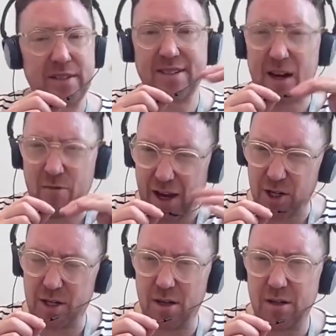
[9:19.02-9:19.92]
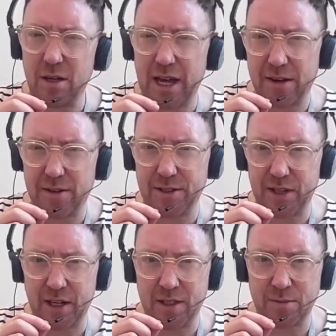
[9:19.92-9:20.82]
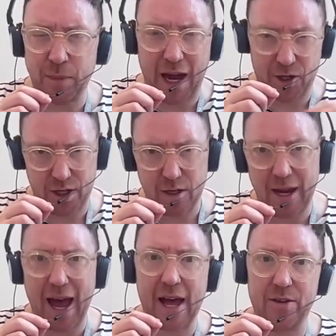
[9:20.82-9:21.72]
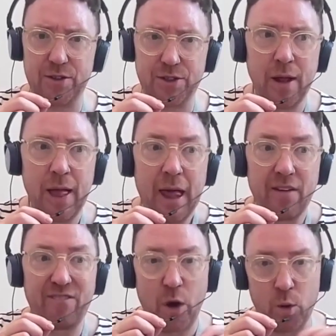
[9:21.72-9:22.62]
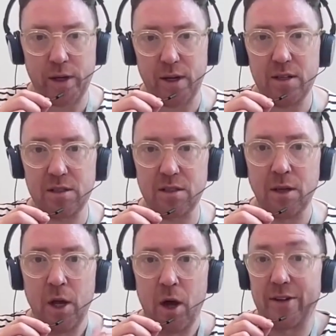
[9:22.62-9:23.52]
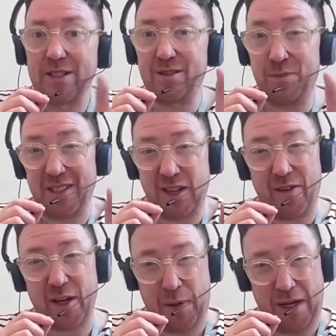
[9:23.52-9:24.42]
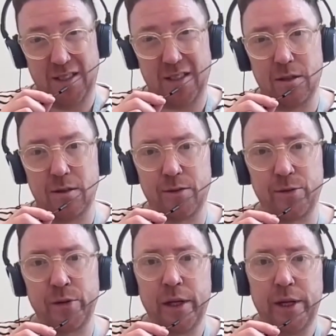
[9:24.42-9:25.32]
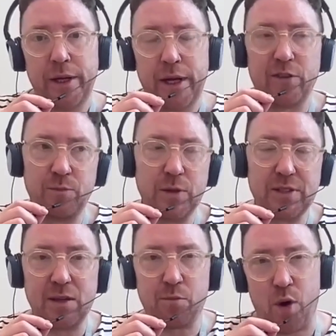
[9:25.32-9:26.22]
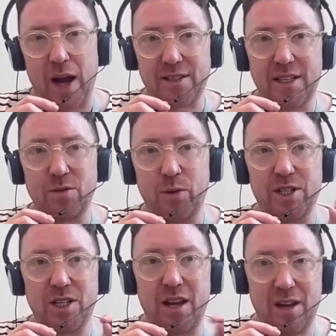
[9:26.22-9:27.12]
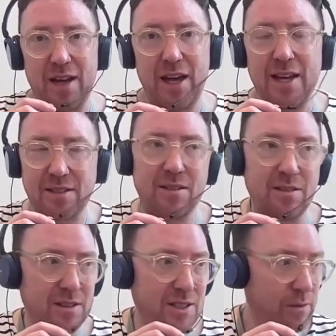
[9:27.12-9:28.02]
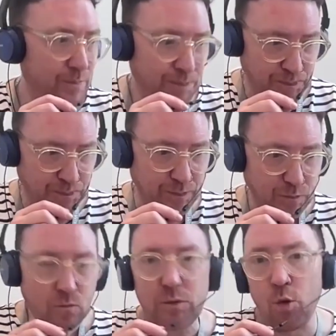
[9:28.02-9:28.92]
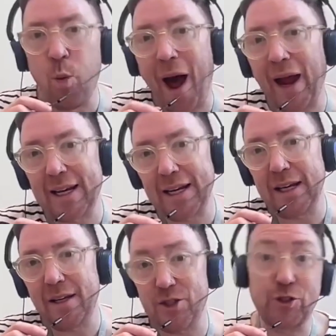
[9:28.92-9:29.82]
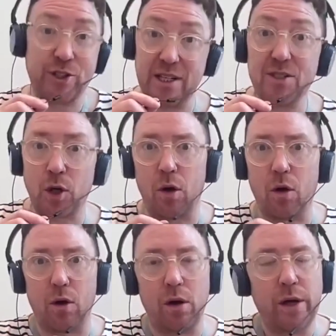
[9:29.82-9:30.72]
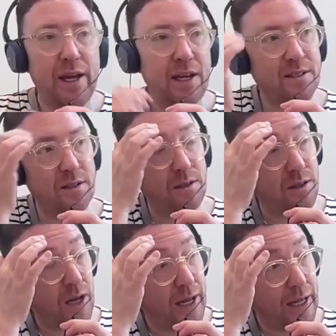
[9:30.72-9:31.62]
direction and this passion and focus on a specific piece of museum practice, which isn't widely studied or isn't